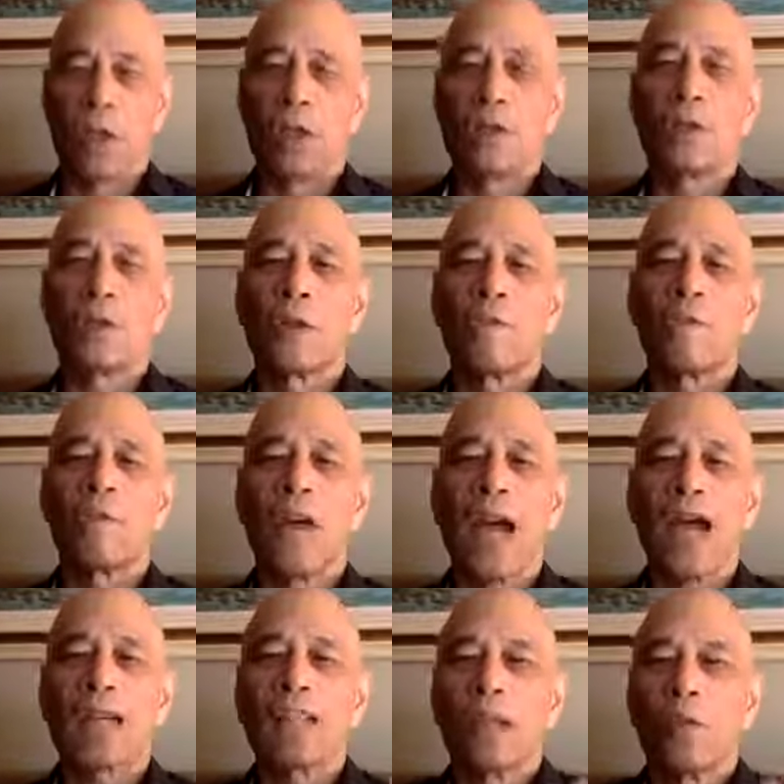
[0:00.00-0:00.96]
So the
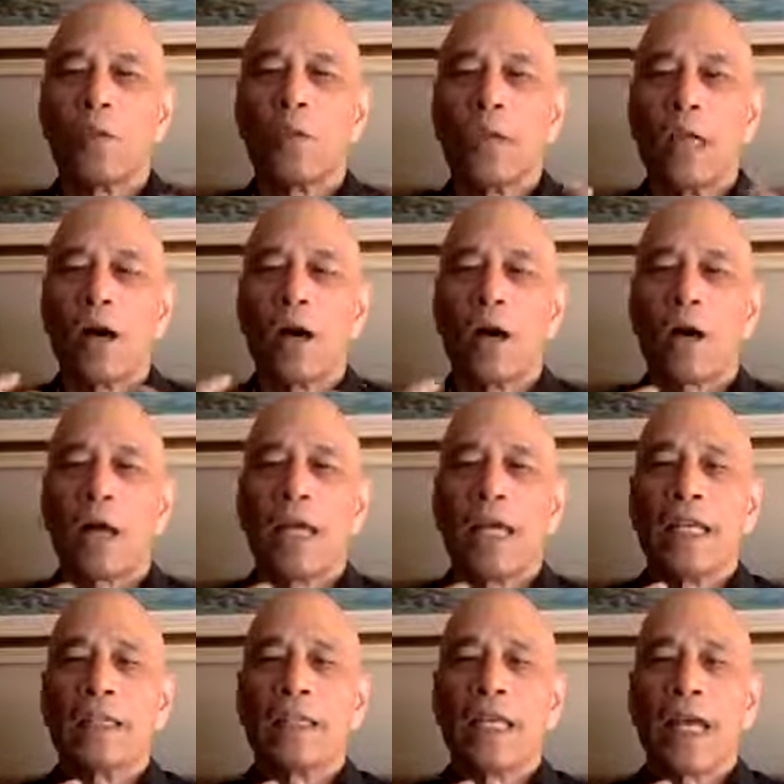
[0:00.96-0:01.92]
fact that we are
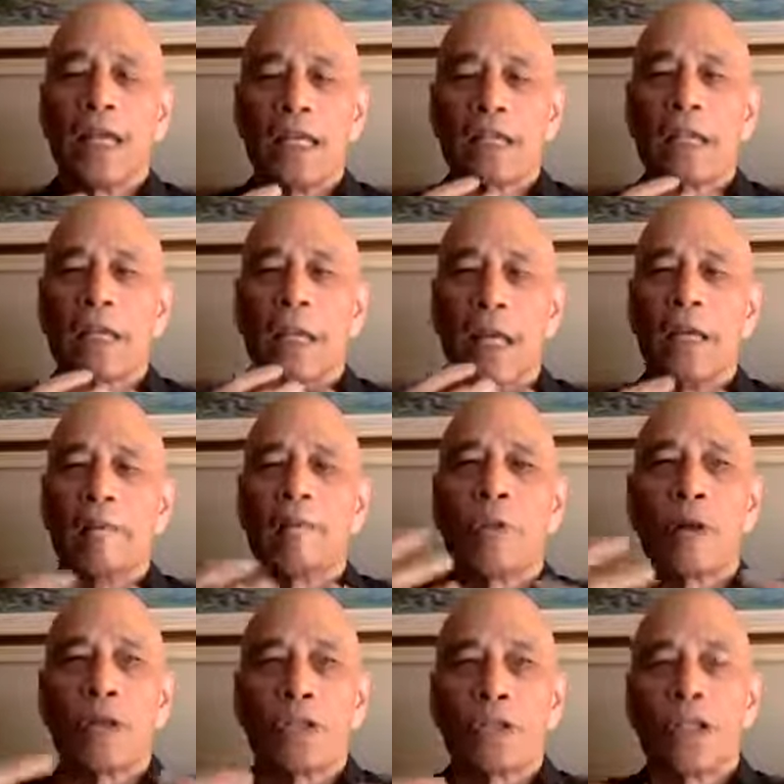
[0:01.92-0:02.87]
a light, that a
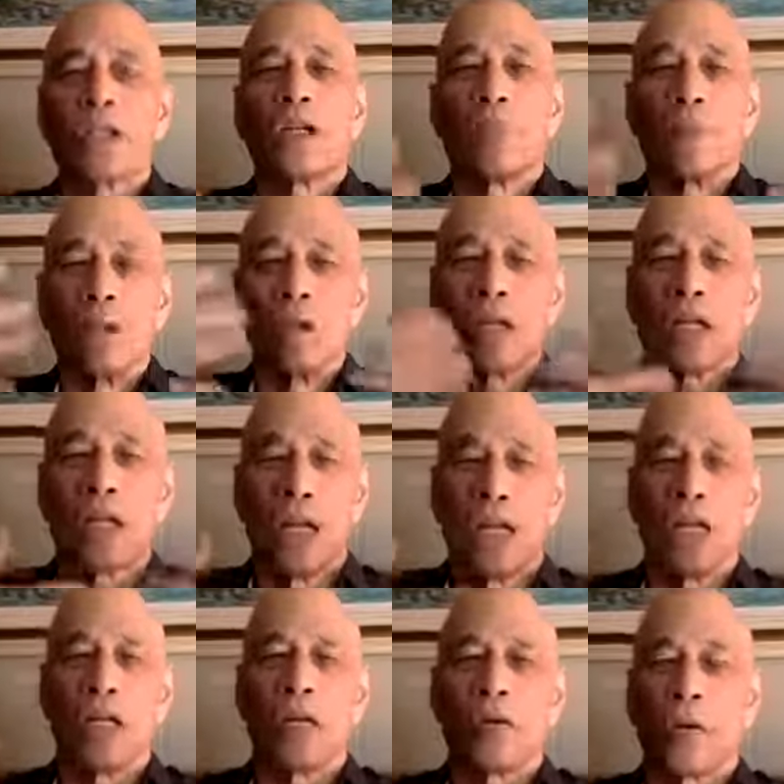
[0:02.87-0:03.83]
person
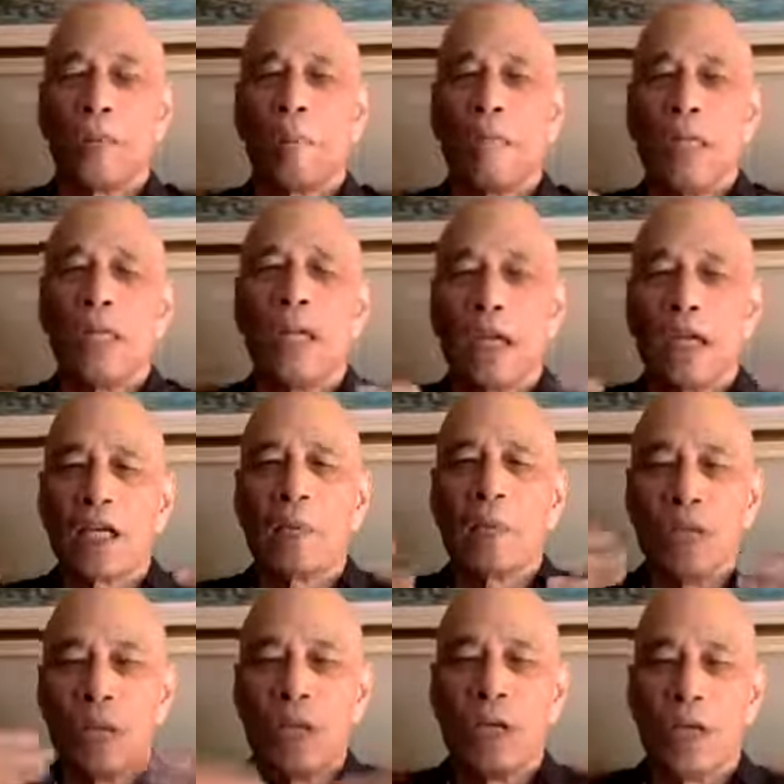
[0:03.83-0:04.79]
communicating or a being
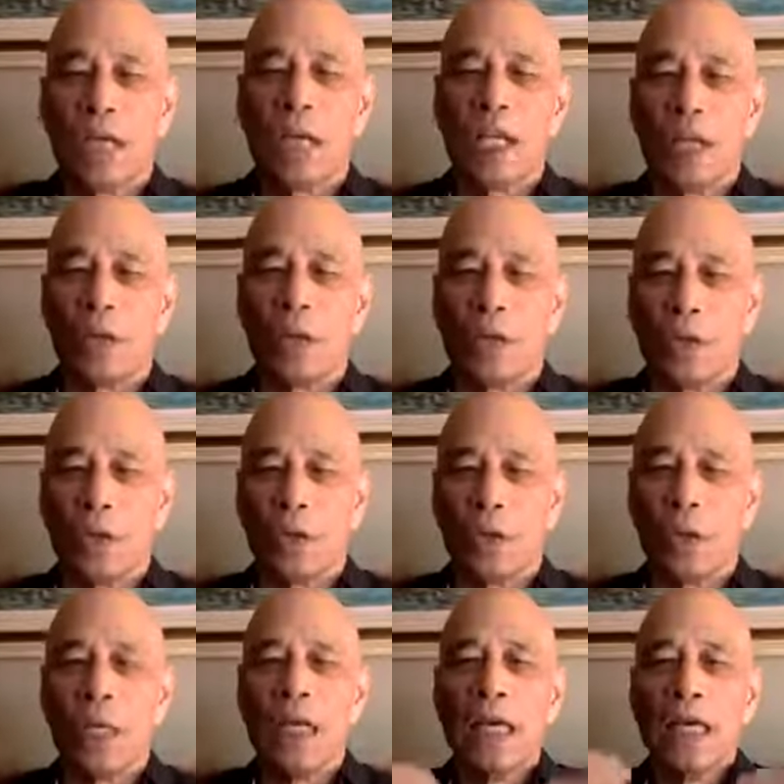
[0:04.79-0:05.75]
communicating with
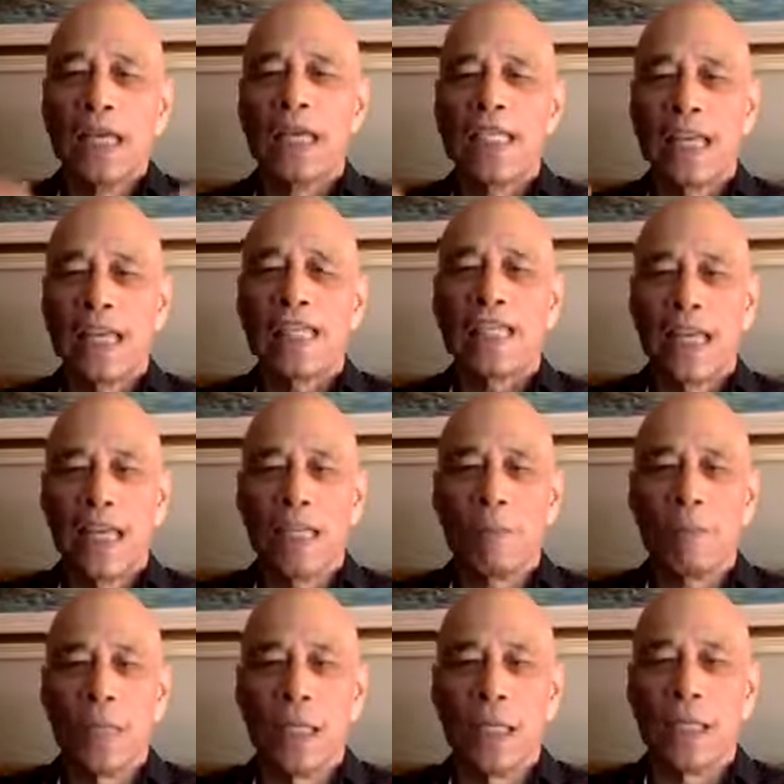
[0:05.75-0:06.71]
you is a
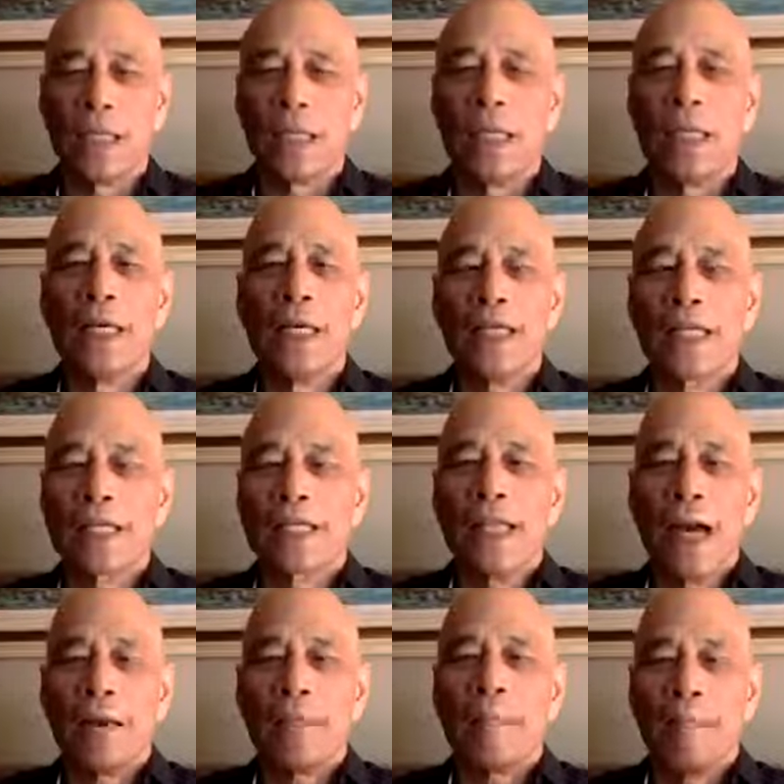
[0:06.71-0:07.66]
light being, does
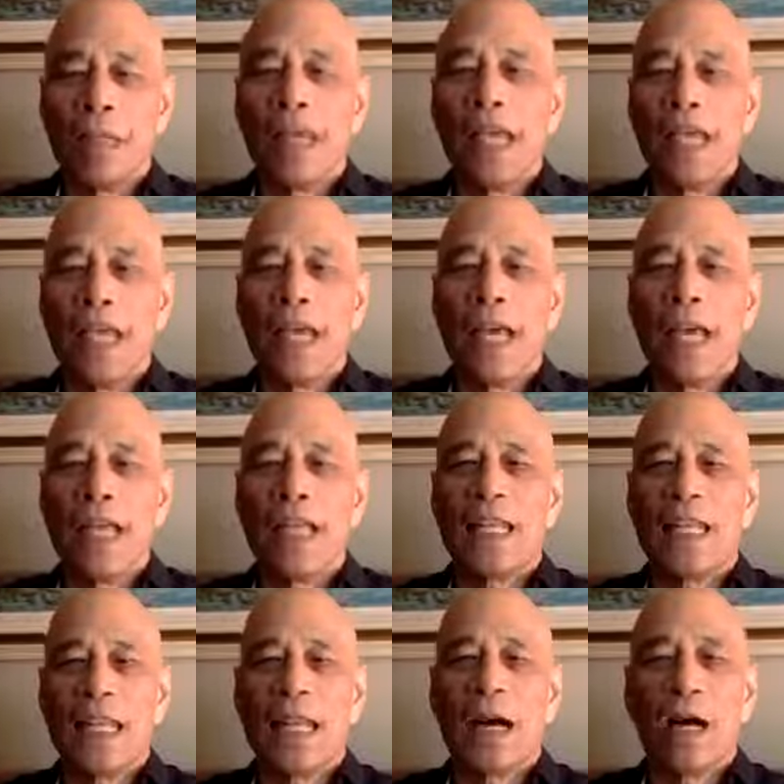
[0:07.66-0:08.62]
not mean
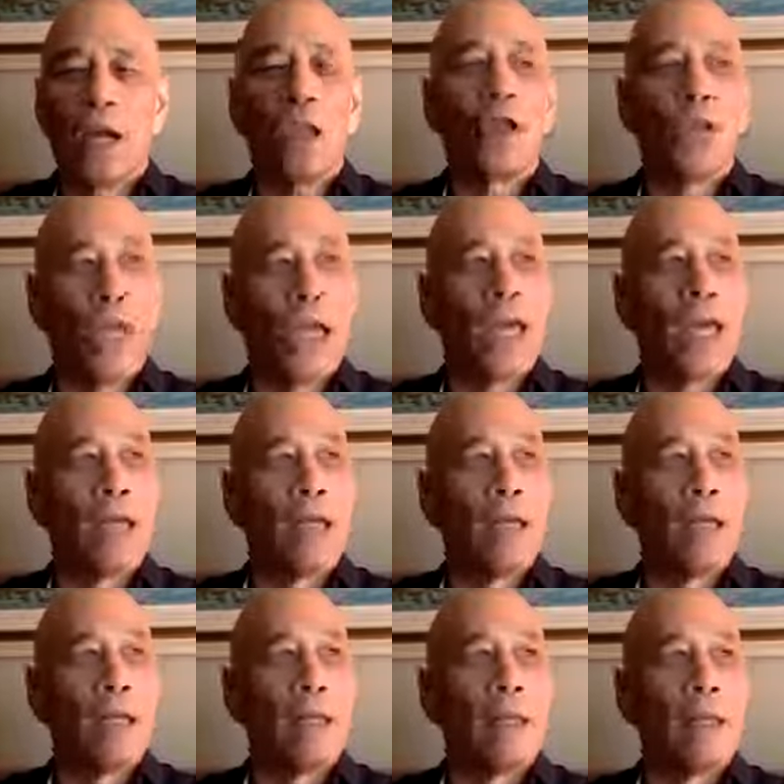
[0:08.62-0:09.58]
anything other than
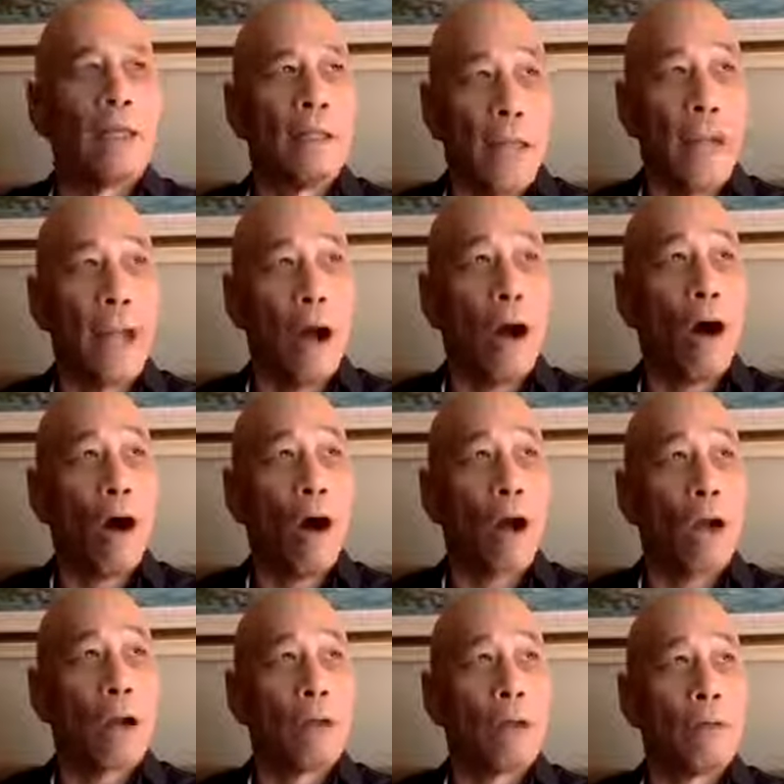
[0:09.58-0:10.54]
they
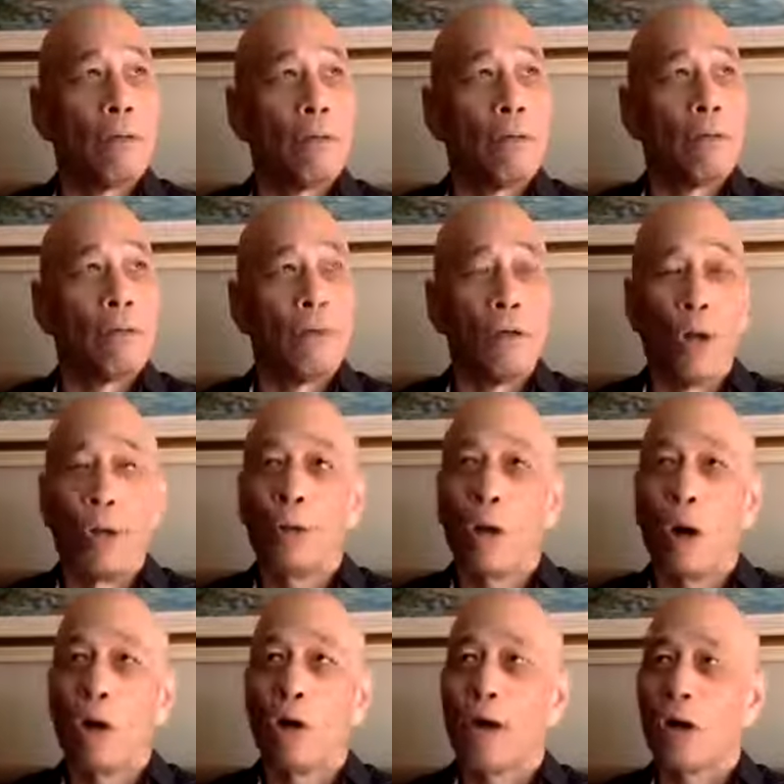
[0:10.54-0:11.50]
are, no
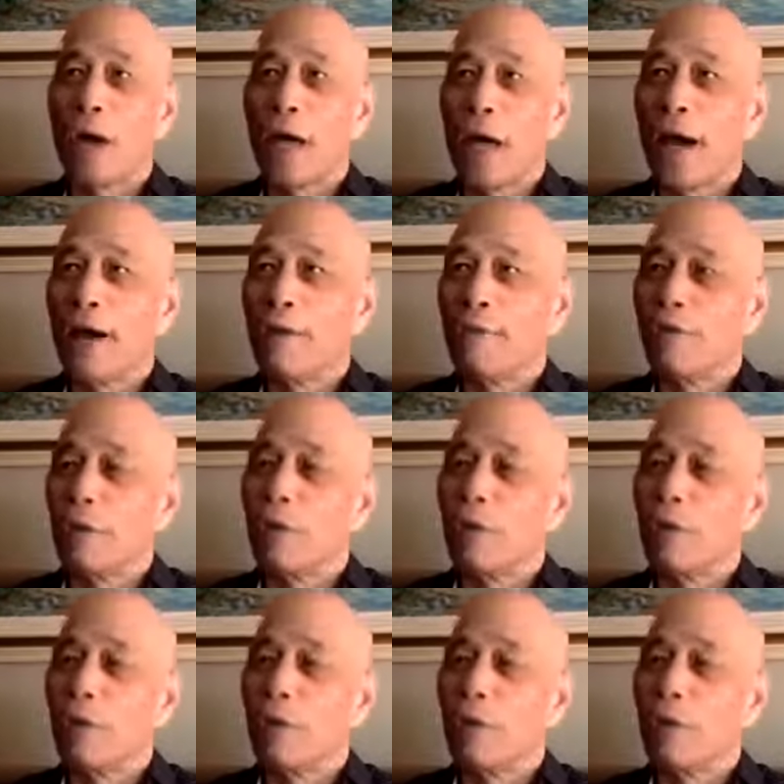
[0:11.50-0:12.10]
longer have,